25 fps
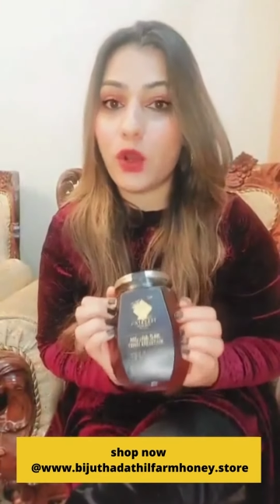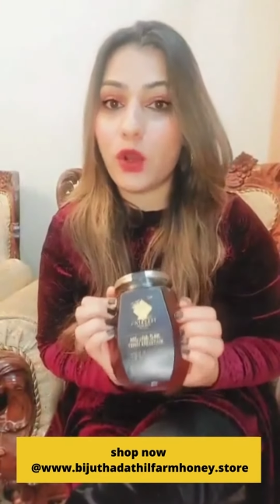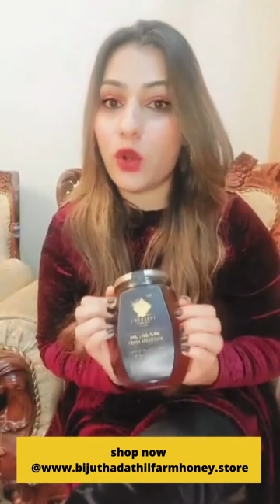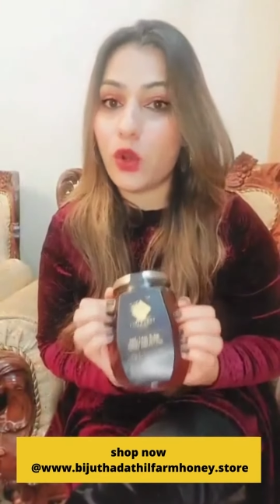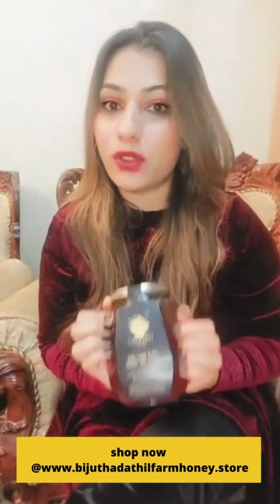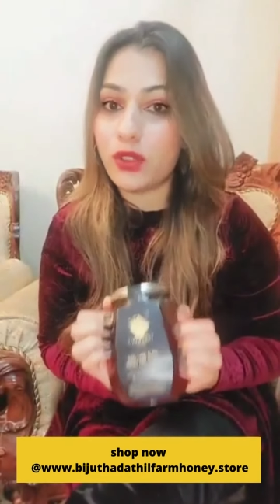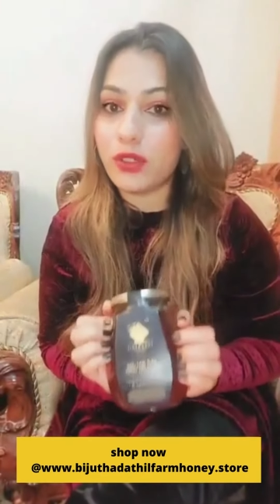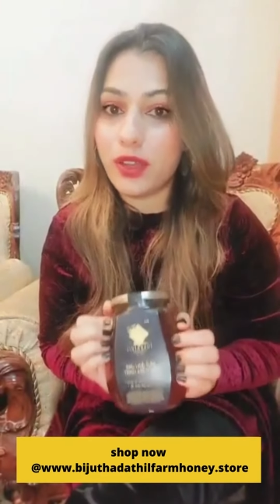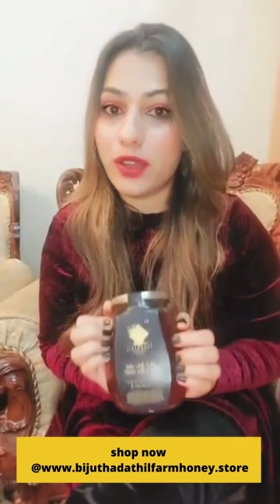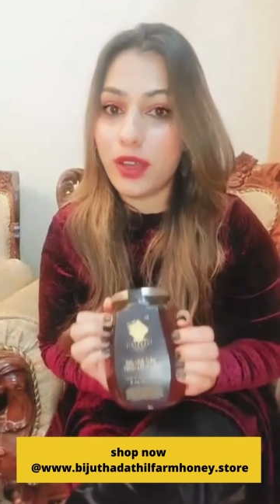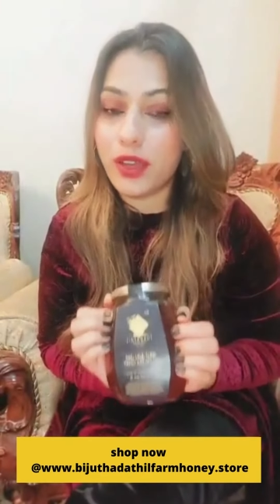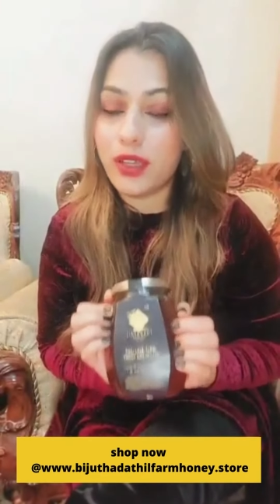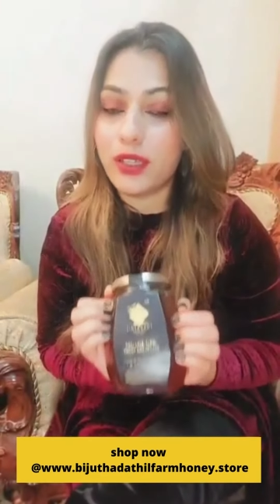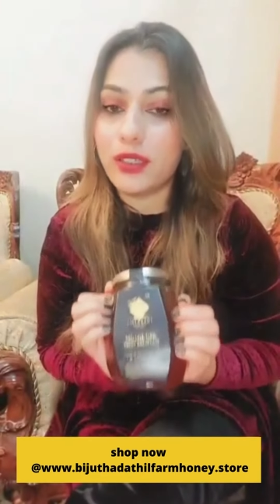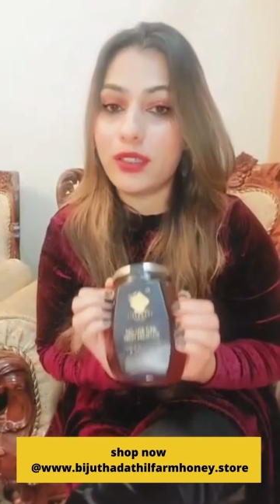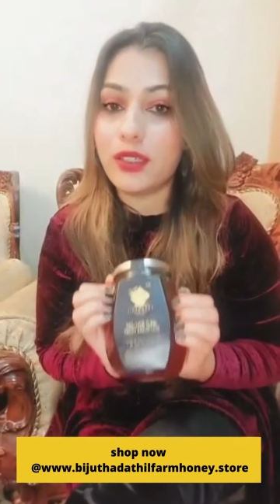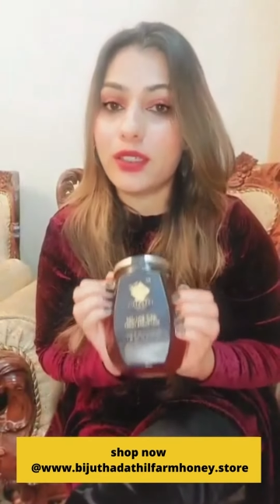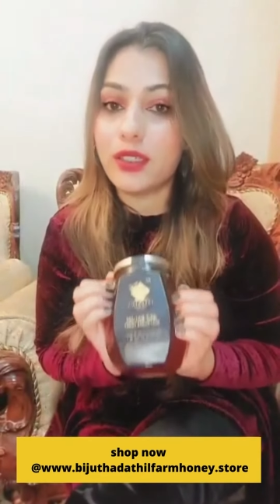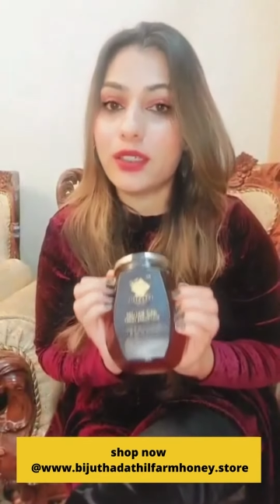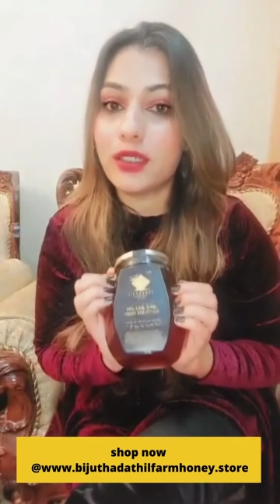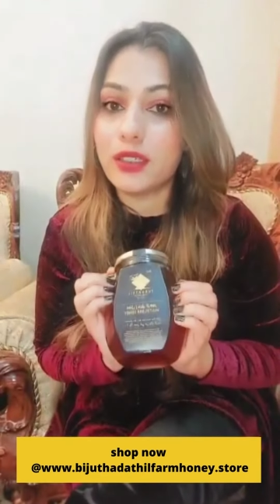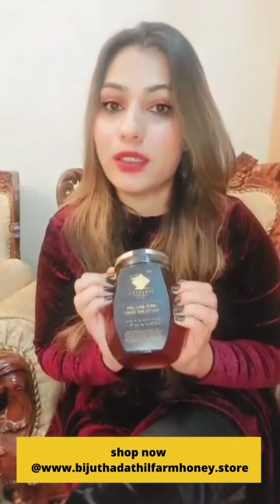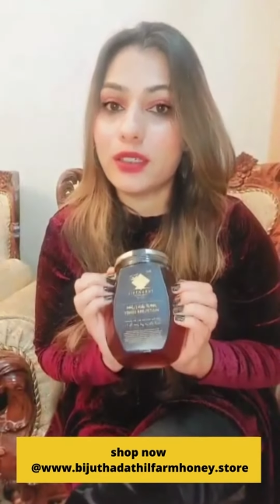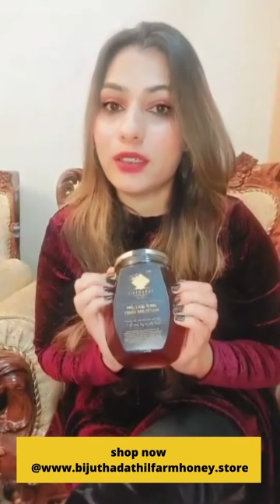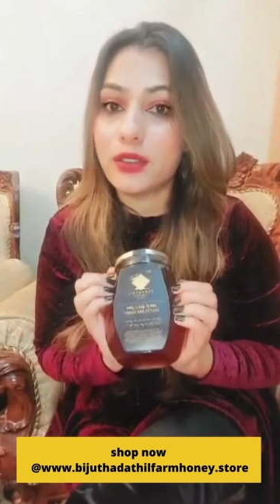online
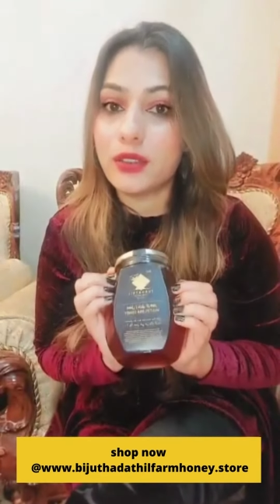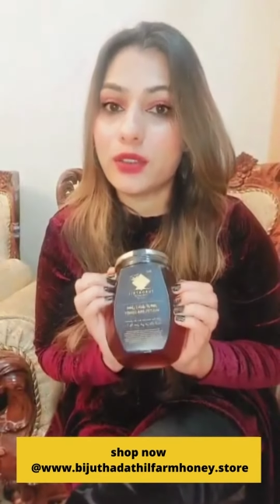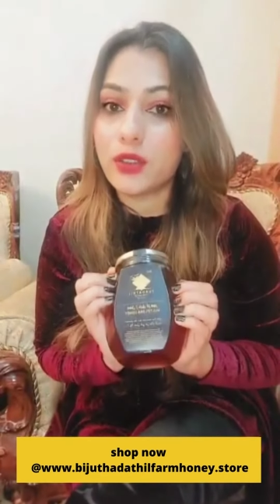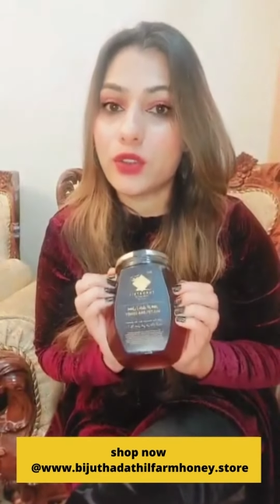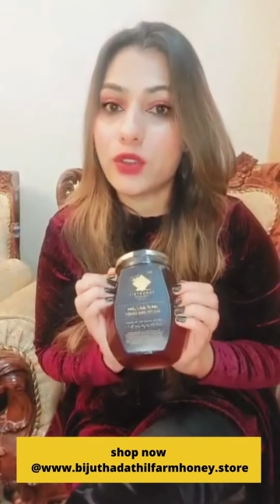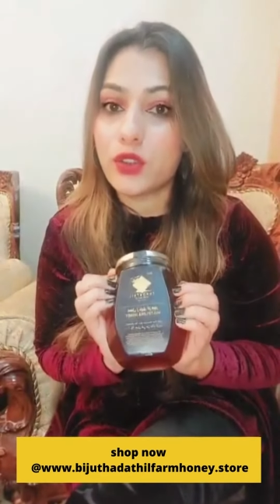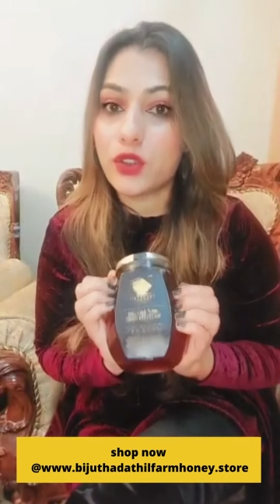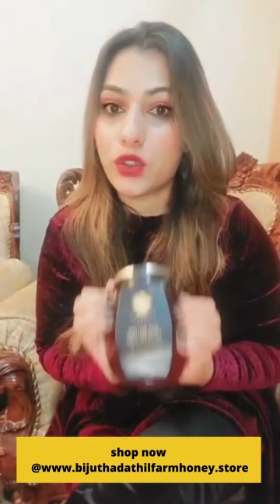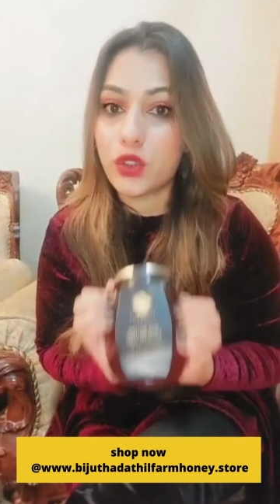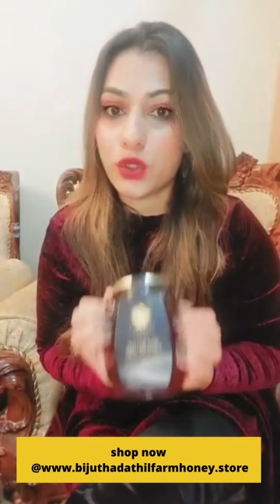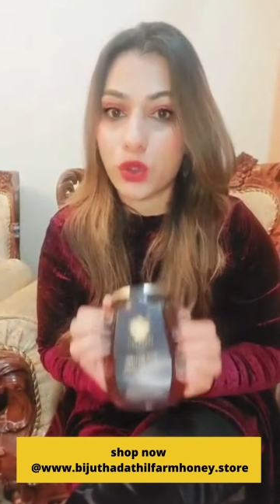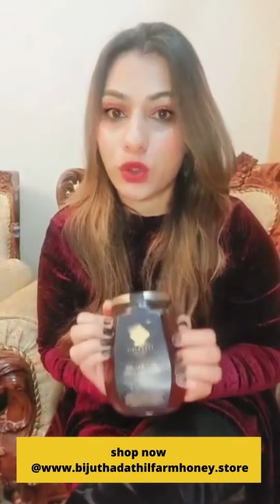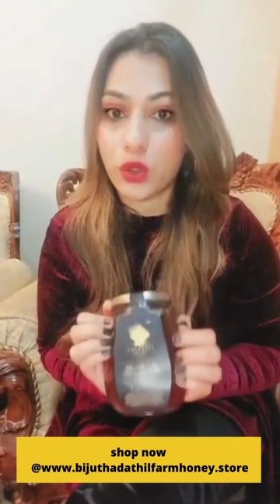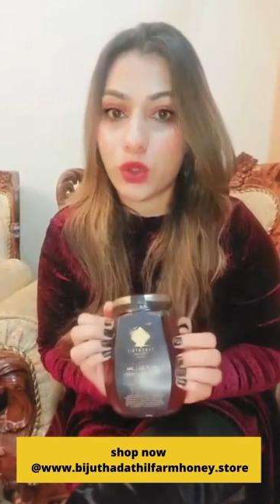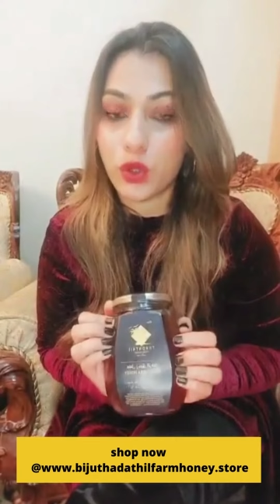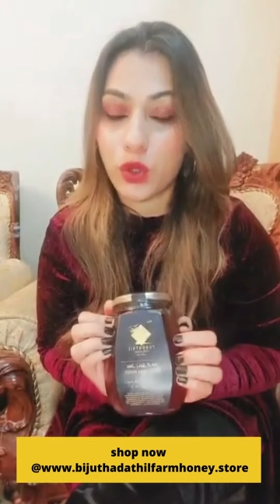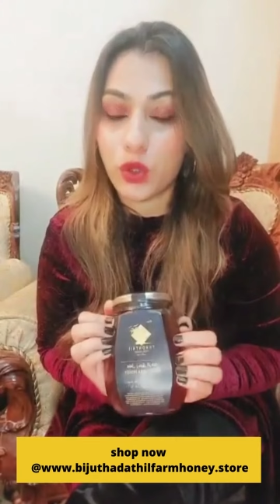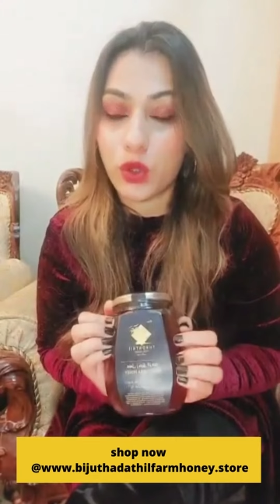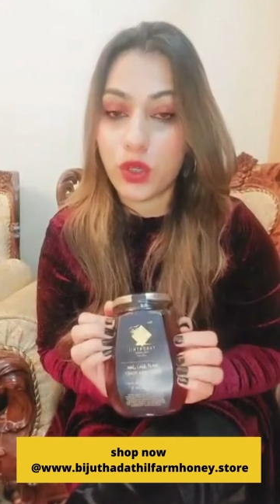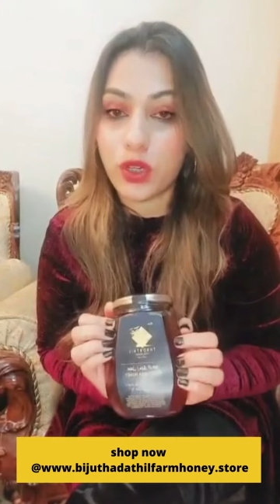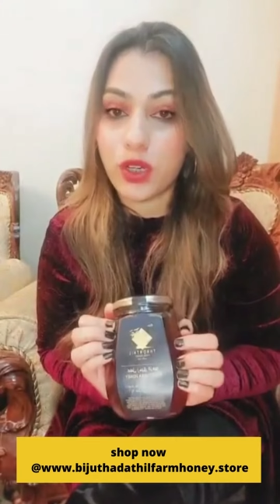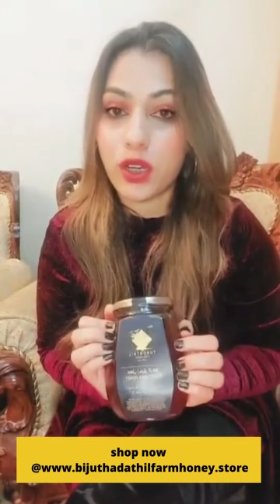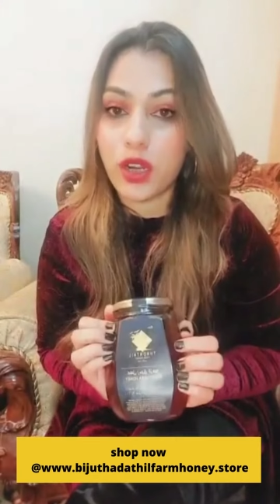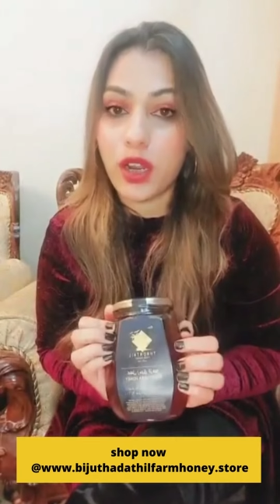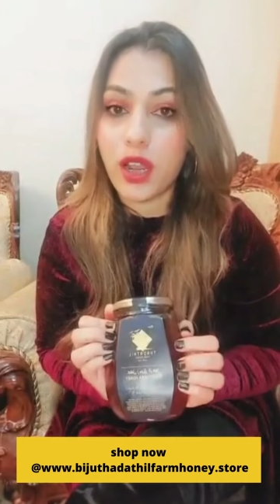
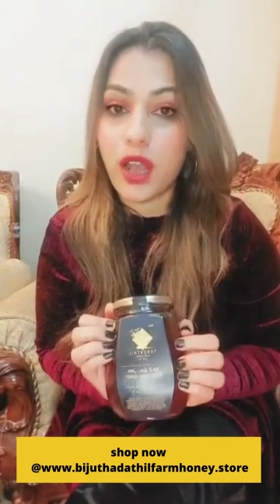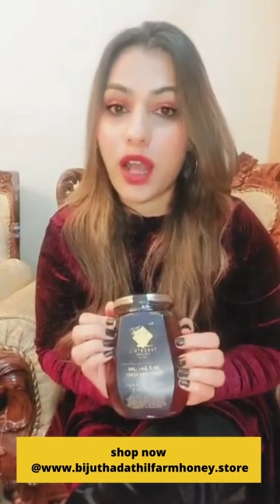store,